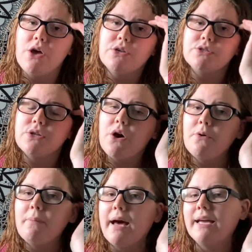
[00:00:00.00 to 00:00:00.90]
So
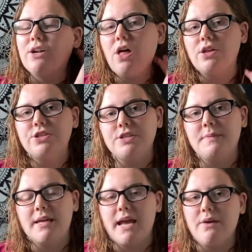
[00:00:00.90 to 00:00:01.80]
my college
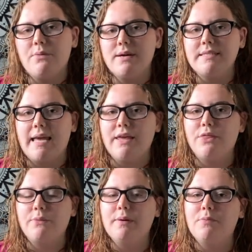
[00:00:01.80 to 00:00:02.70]
GPA was a
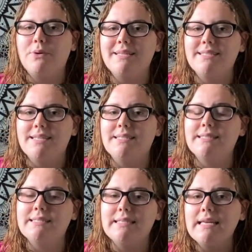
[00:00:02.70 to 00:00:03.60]

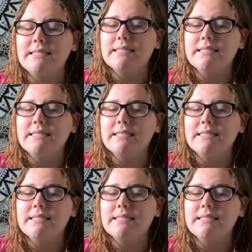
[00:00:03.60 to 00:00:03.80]
3.66,